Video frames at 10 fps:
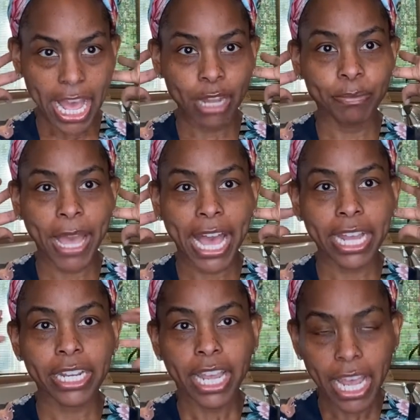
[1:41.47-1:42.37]
and
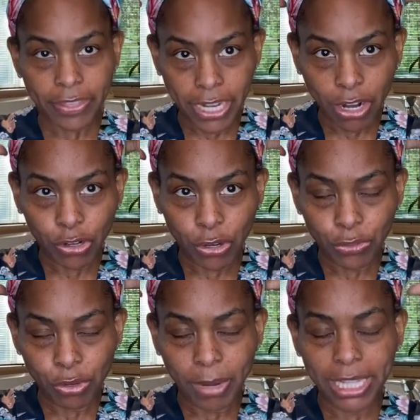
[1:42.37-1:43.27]
back, and then I'll go
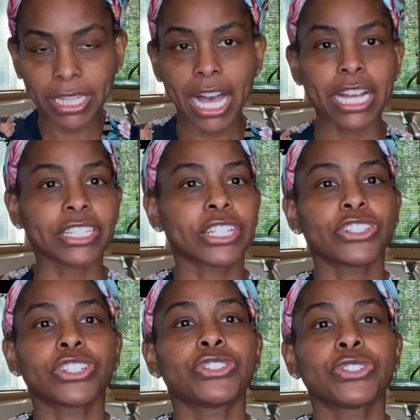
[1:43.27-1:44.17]
through my locks and
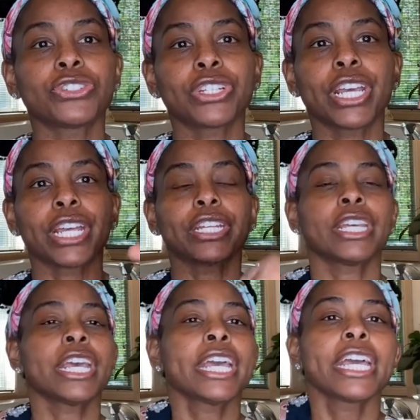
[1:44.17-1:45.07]
just zhuzh it in.
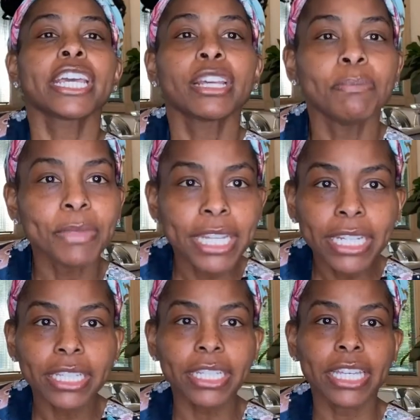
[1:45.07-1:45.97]
It
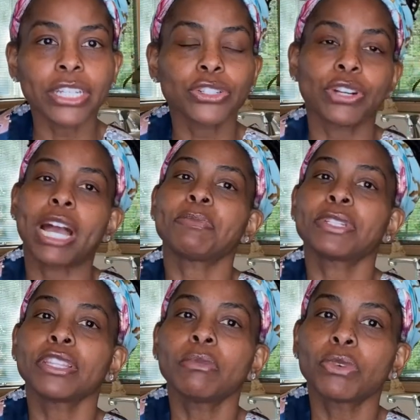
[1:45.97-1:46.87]
immediately
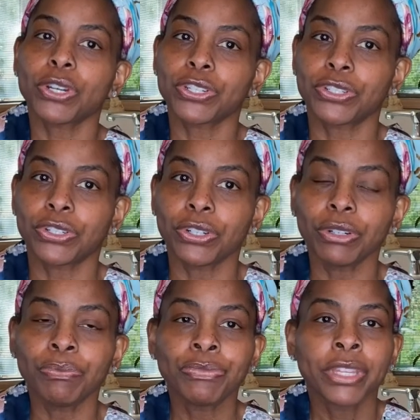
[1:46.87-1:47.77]
traps in the
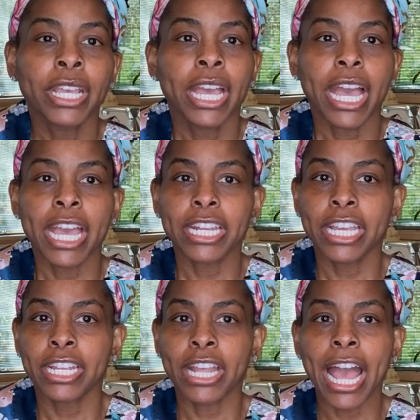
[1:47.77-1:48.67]
moisture, and
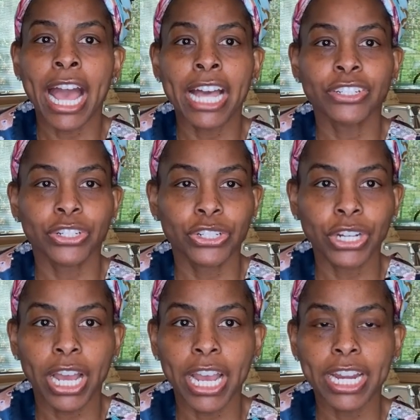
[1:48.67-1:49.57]
it adds a
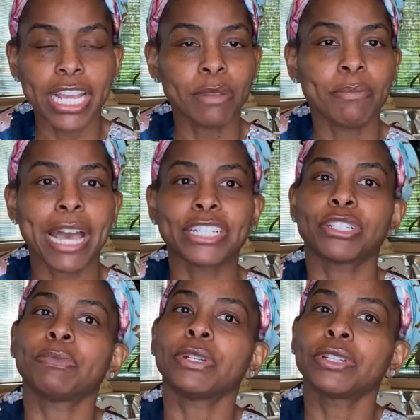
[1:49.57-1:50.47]
shine and
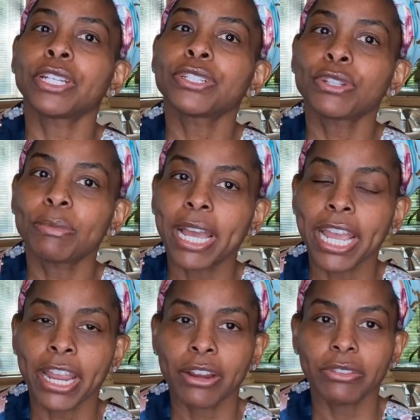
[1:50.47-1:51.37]
manageability to my
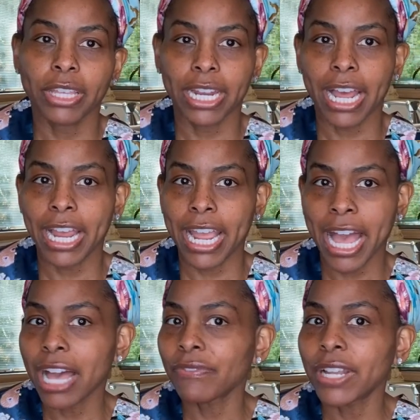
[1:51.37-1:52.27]
hair that I
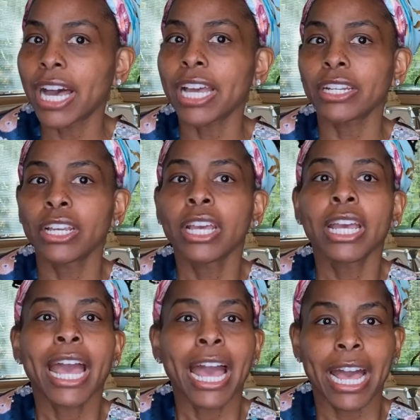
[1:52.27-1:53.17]
have not
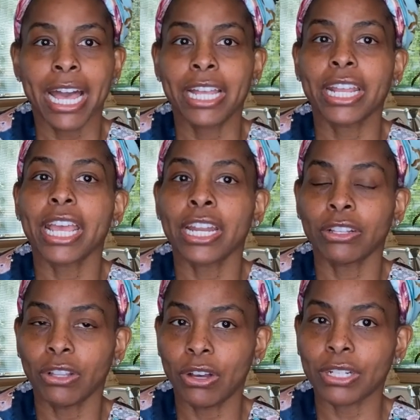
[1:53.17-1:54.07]
had in
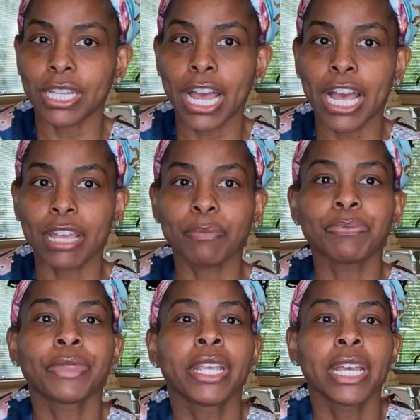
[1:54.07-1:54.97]
a long
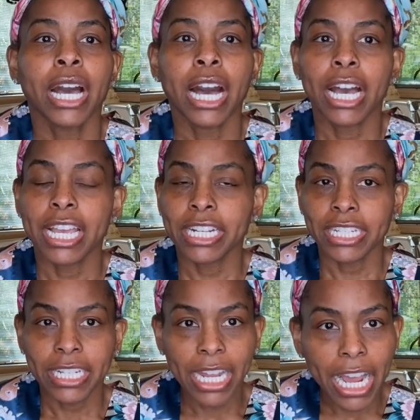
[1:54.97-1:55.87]
time. It
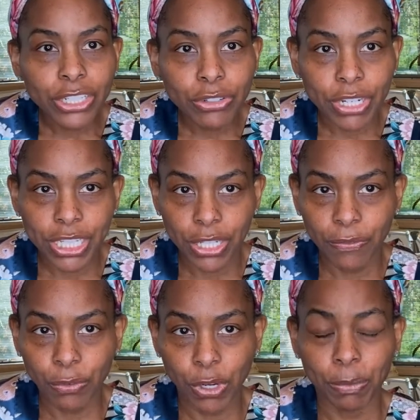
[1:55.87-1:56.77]
is a
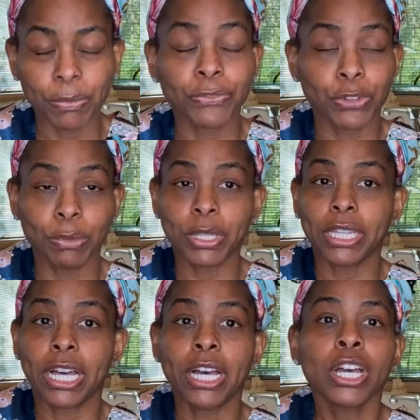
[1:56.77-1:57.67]
non-greasy
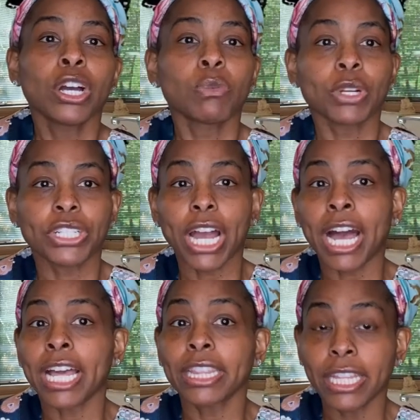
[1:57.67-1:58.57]
formula, which
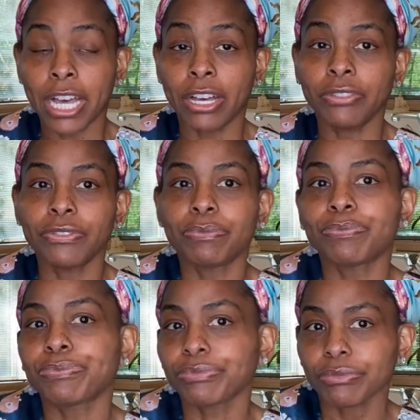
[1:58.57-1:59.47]
I love.
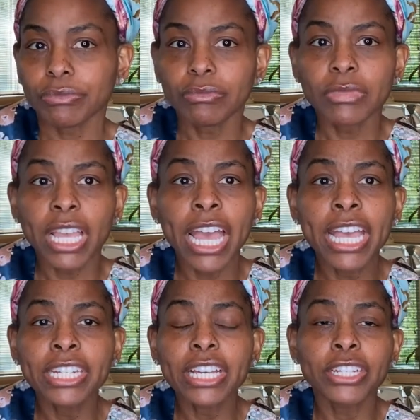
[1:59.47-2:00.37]

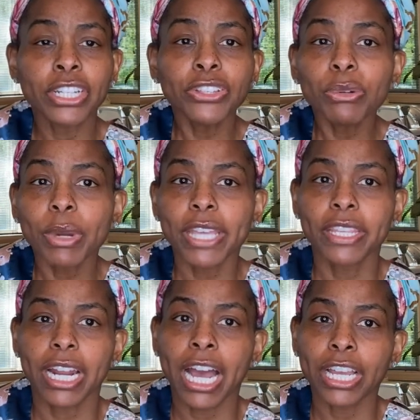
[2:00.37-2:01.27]
And another way
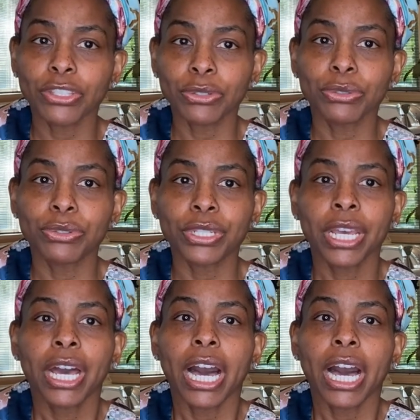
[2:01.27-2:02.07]
that I use